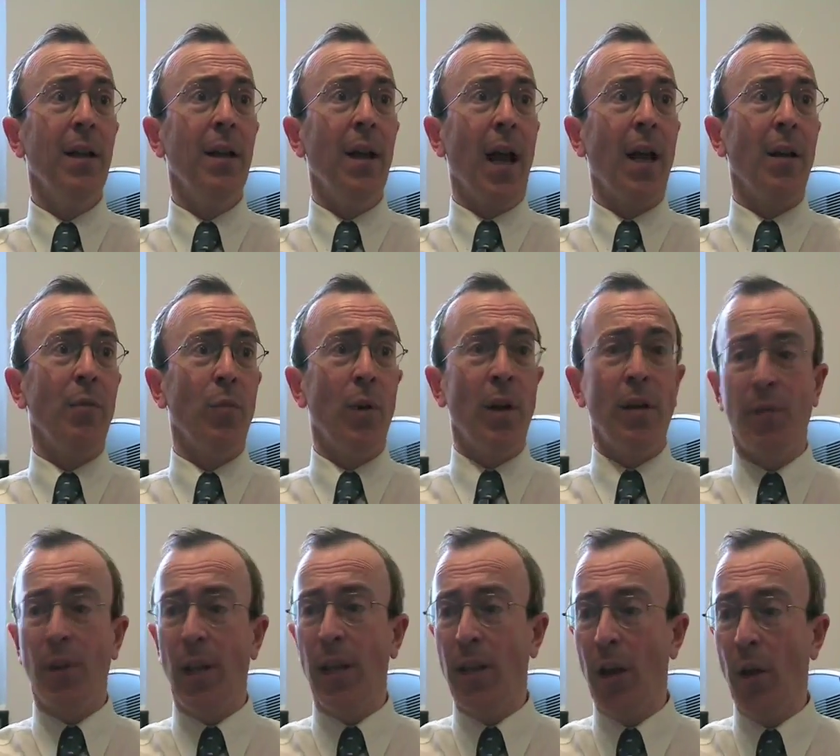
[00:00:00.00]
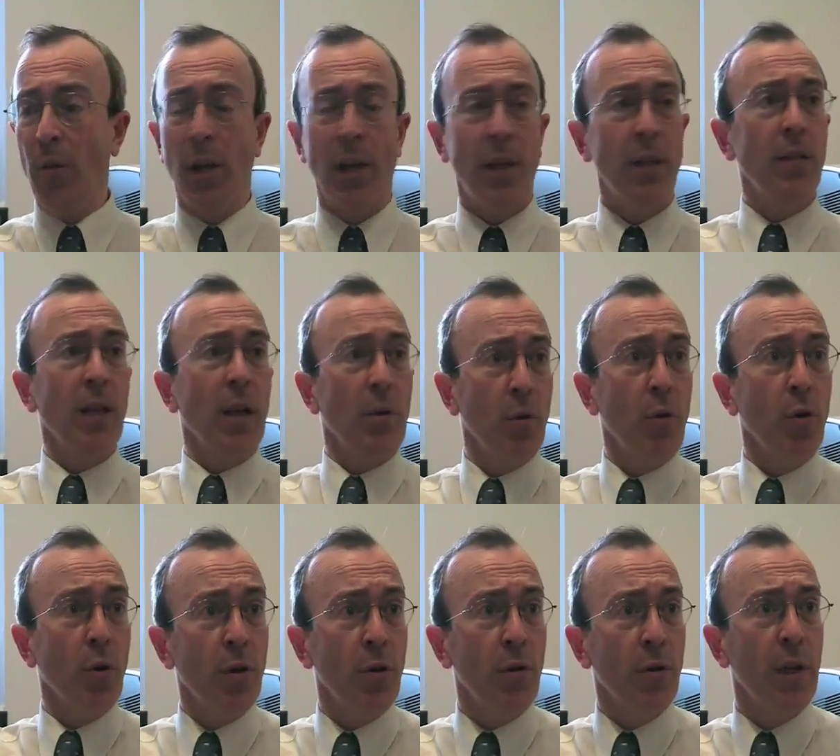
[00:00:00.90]
And whenever they go, they can say, well,
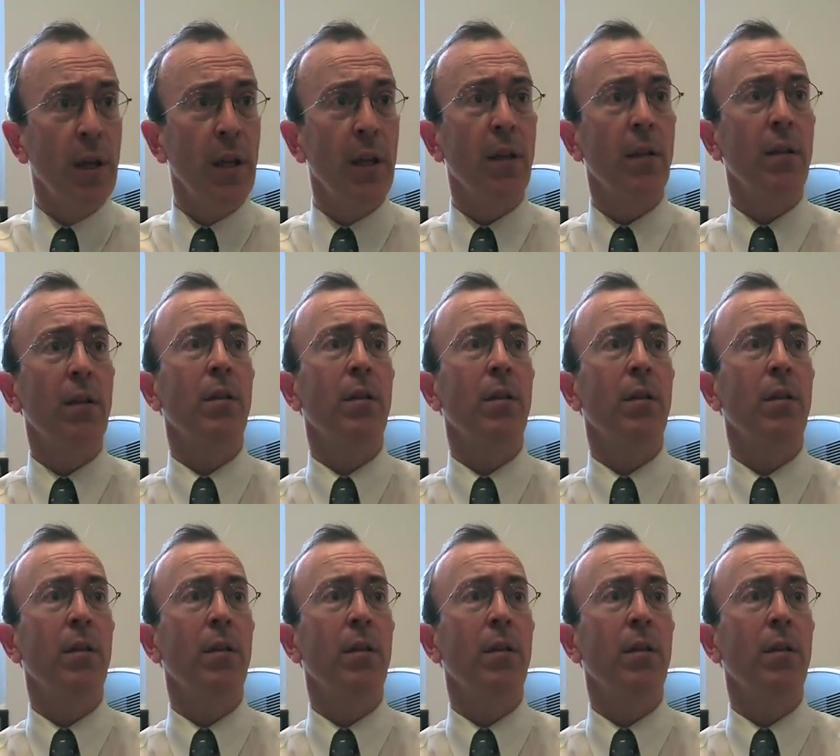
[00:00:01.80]
look here.